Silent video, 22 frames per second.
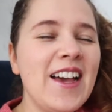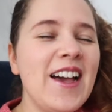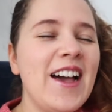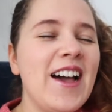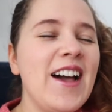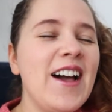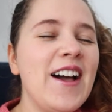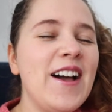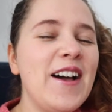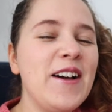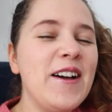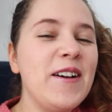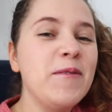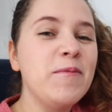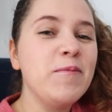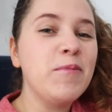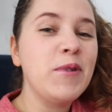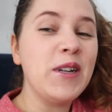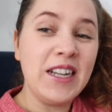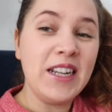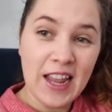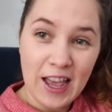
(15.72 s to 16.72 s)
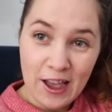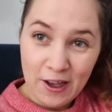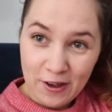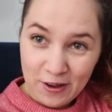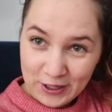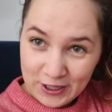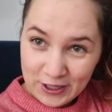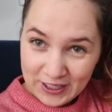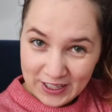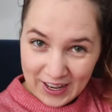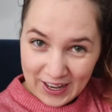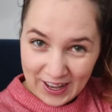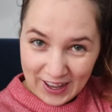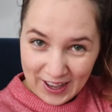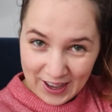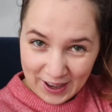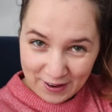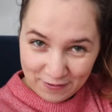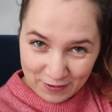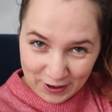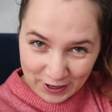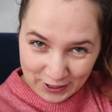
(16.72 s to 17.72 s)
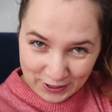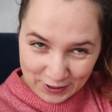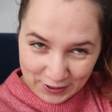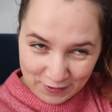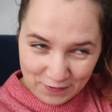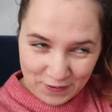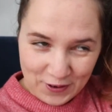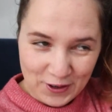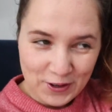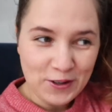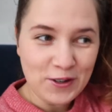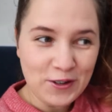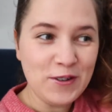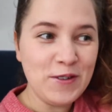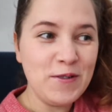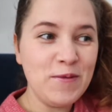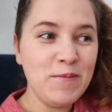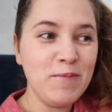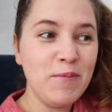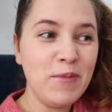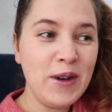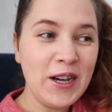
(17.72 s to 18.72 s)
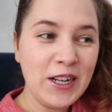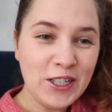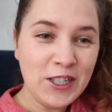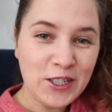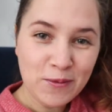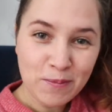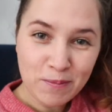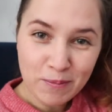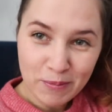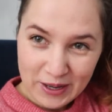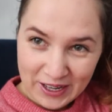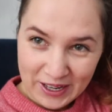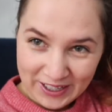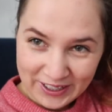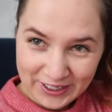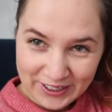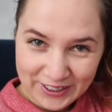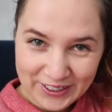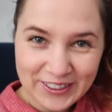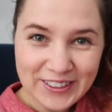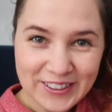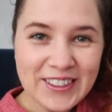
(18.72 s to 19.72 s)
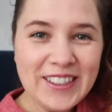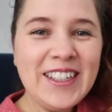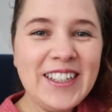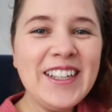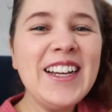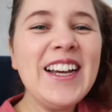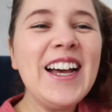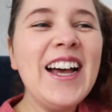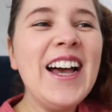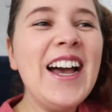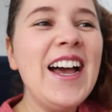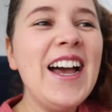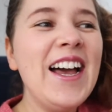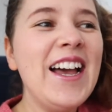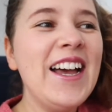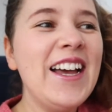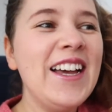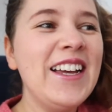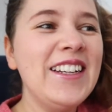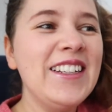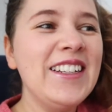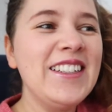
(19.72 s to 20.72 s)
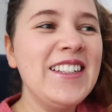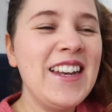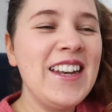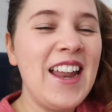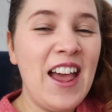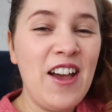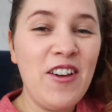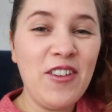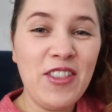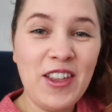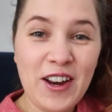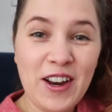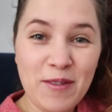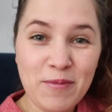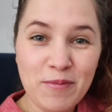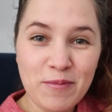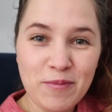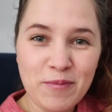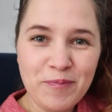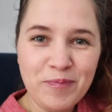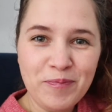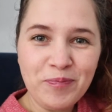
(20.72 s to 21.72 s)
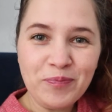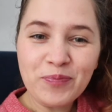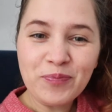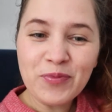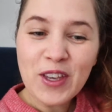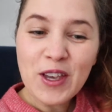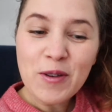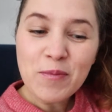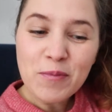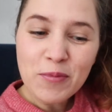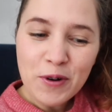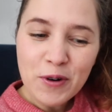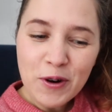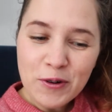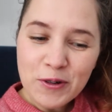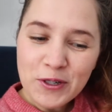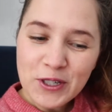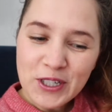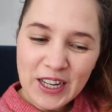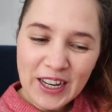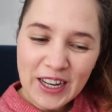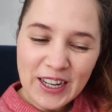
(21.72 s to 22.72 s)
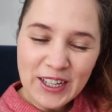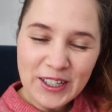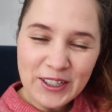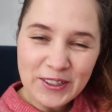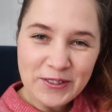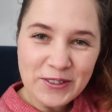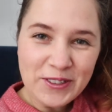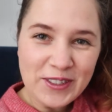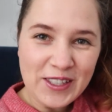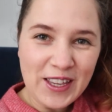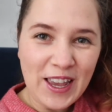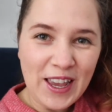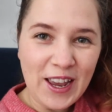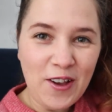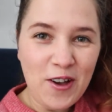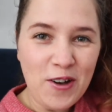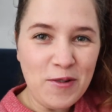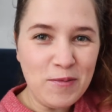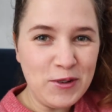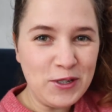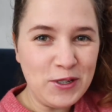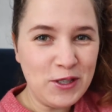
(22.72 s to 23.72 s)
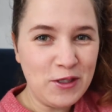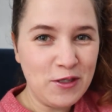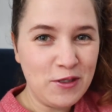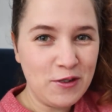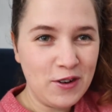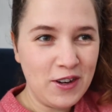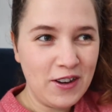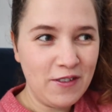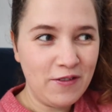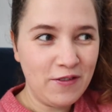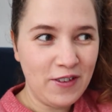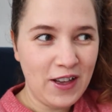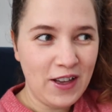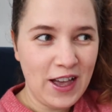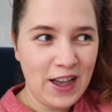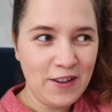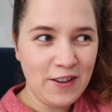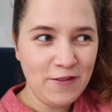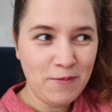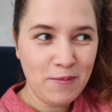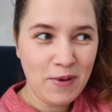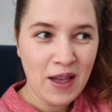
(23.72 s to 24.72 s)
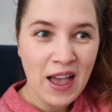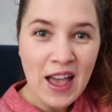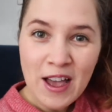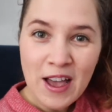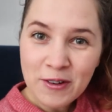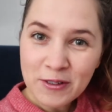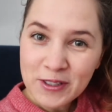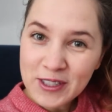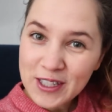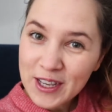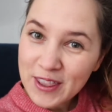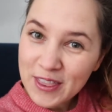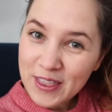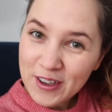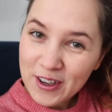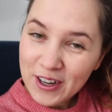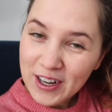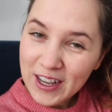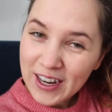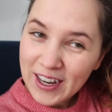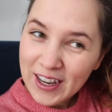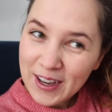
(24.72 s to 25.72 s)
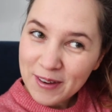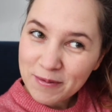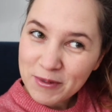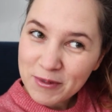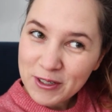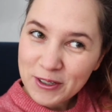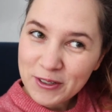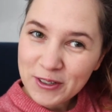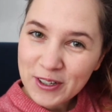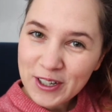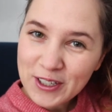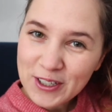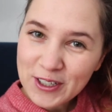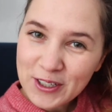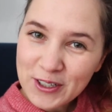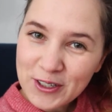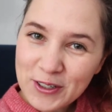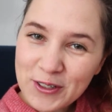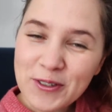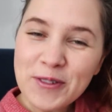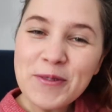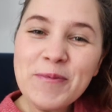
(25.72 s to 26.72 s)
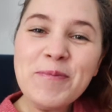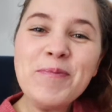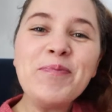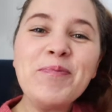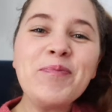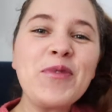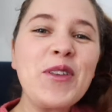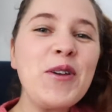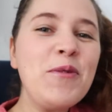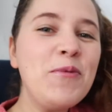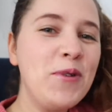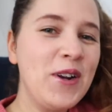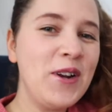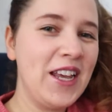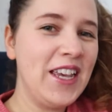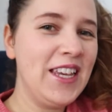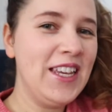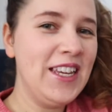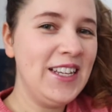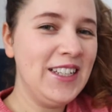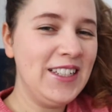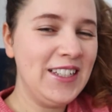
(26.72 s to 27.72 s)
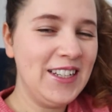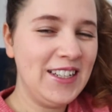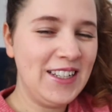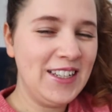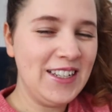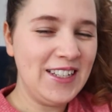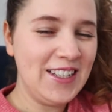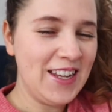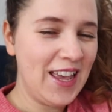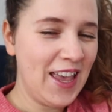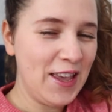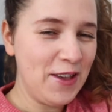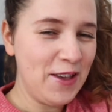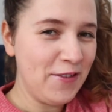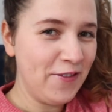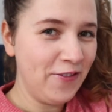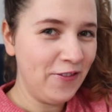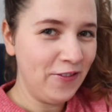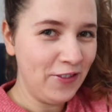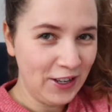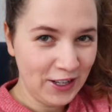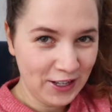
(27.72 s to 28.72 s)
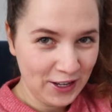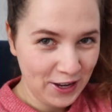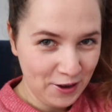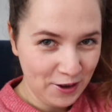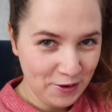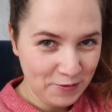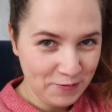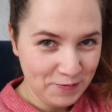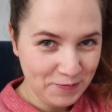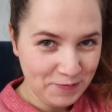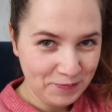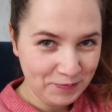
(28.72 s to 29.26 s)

Um, but now today I finally feel much better, and now that I'm approaching losing almost thirty-five pounds, I thought like I'm doing a new what I eat in a day video.